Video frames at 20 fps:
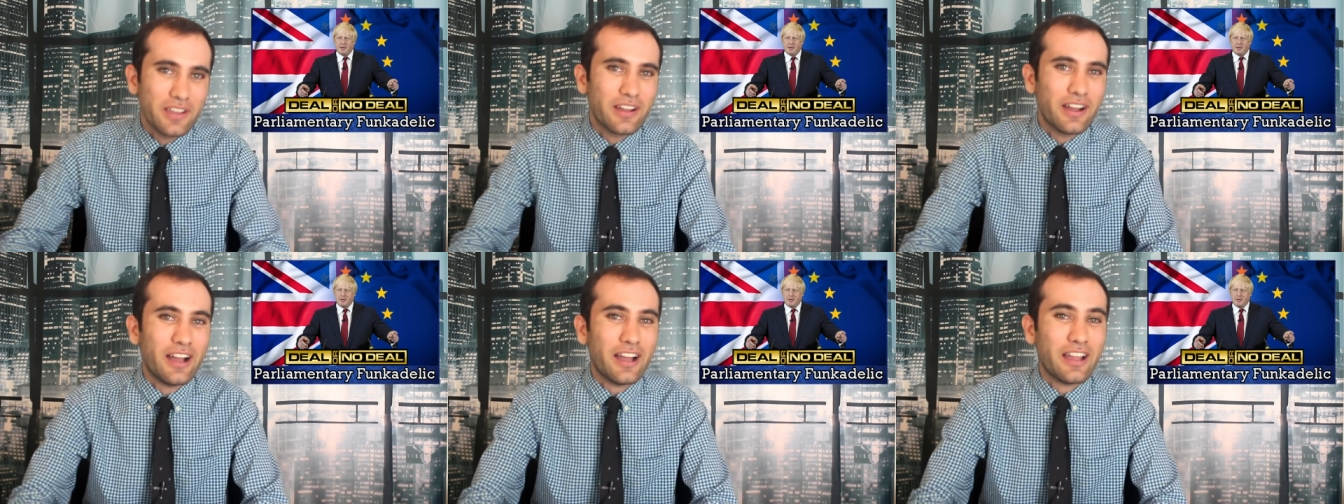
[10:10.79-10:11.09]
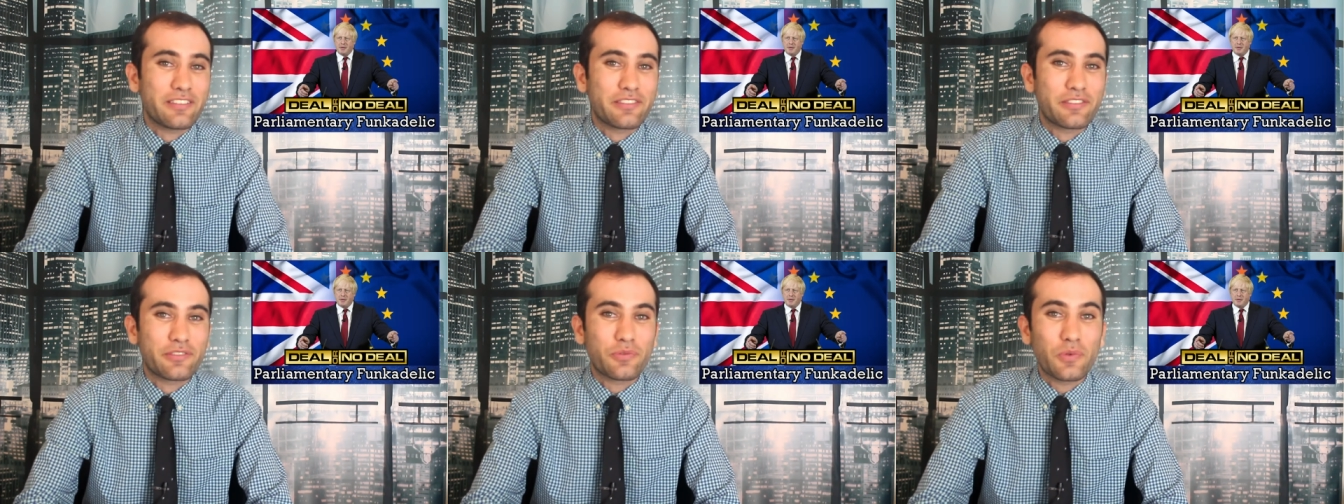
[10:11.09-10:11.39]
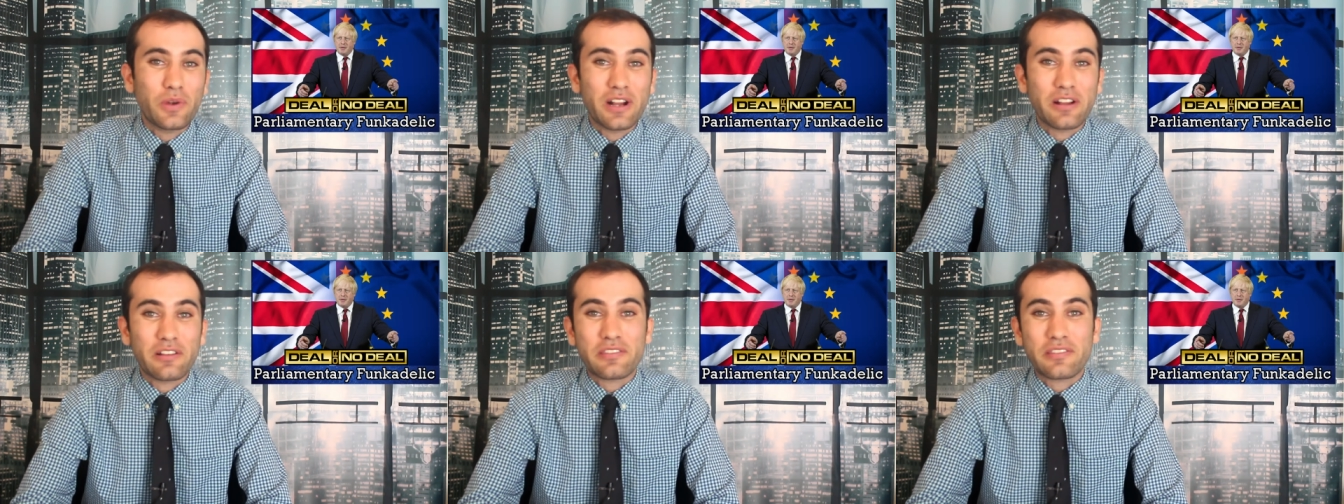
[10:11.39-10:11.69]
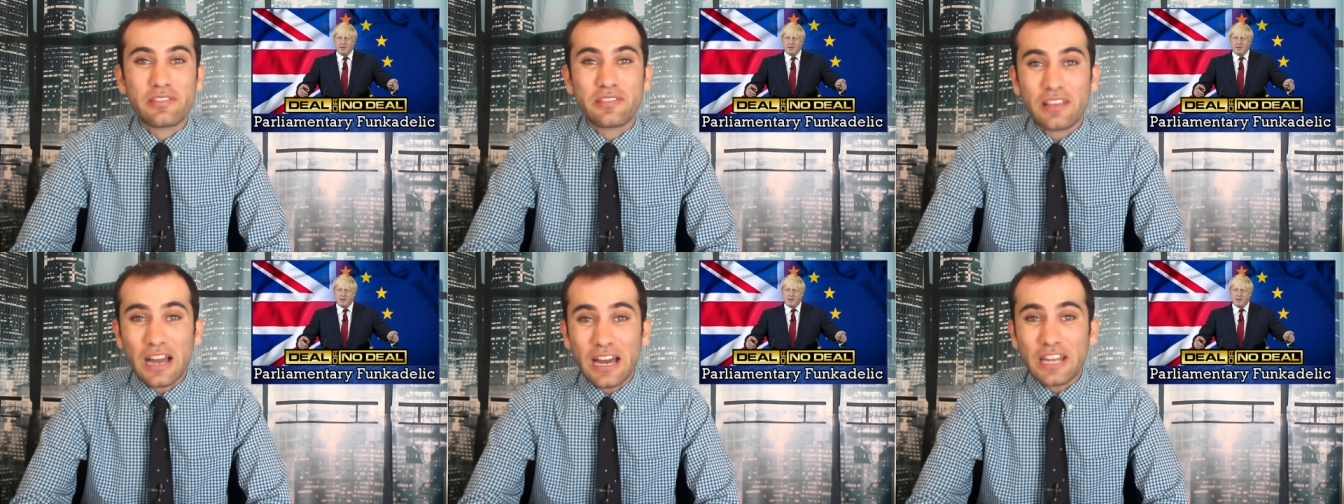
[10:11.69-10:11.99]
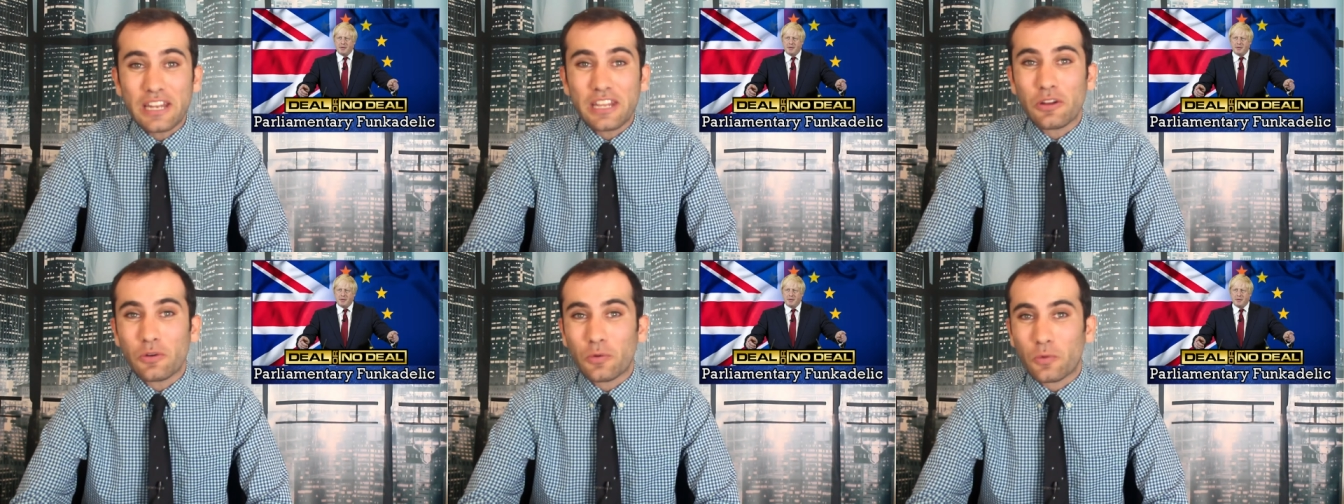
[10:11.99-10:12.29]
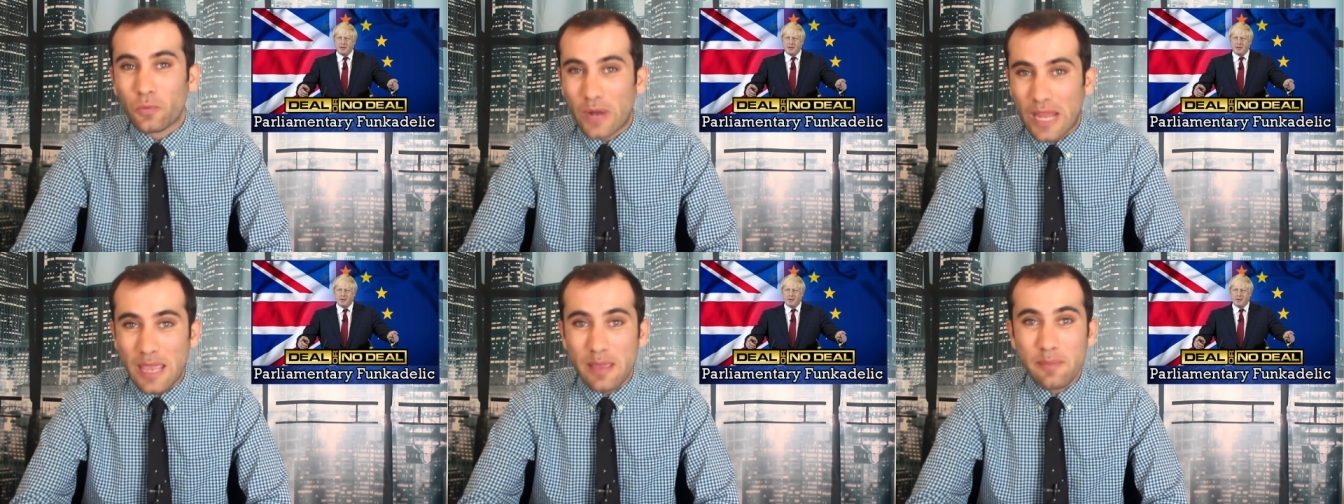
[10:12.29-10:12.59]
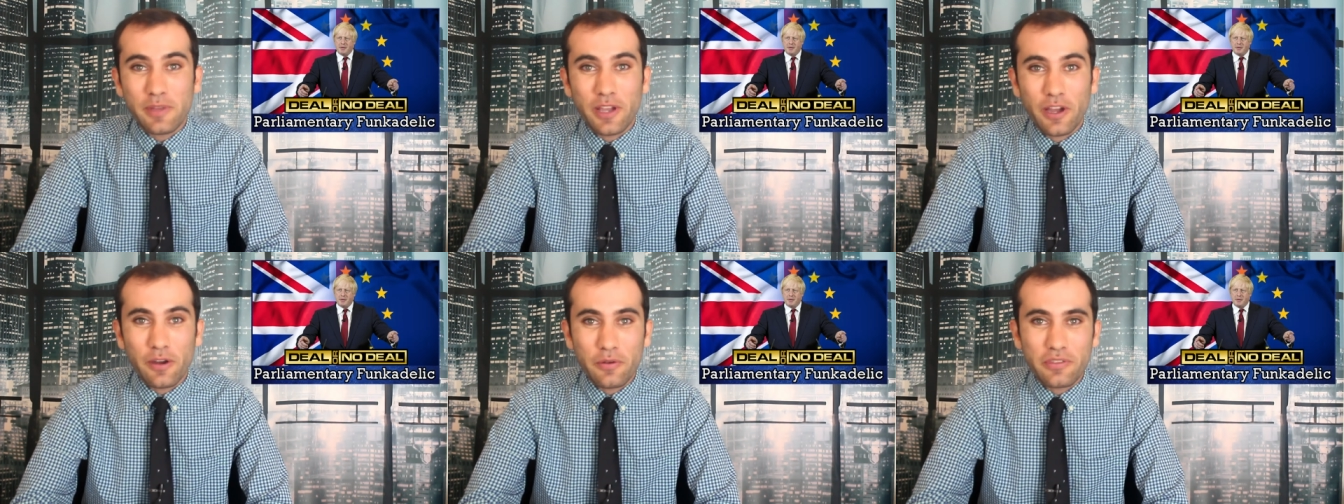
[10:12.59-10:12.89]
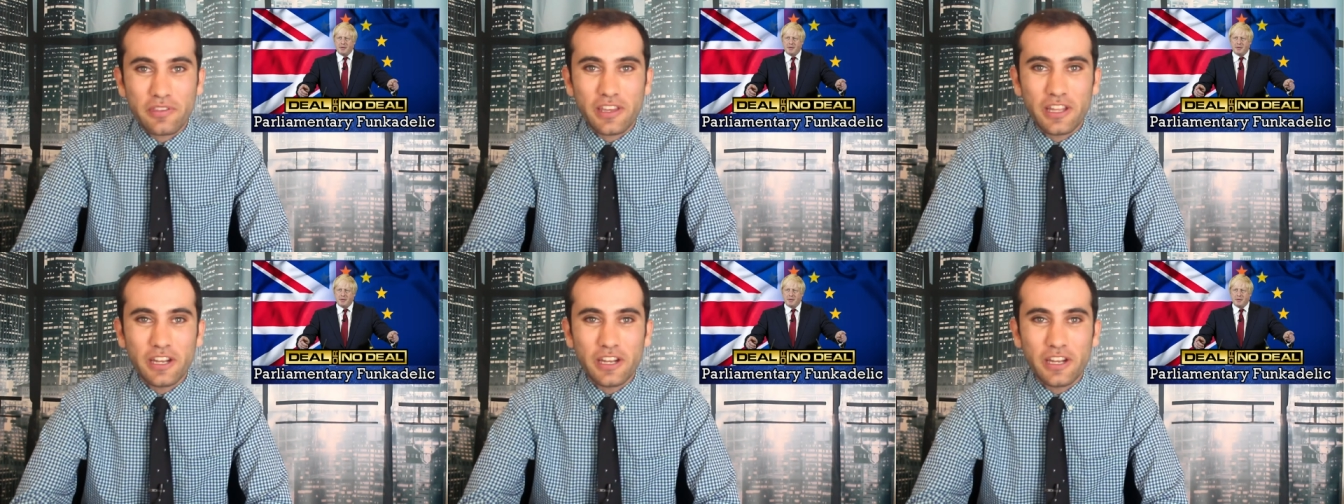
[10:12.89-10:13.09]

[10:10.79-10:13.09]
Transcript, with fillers: I swear, Saudi Aramco is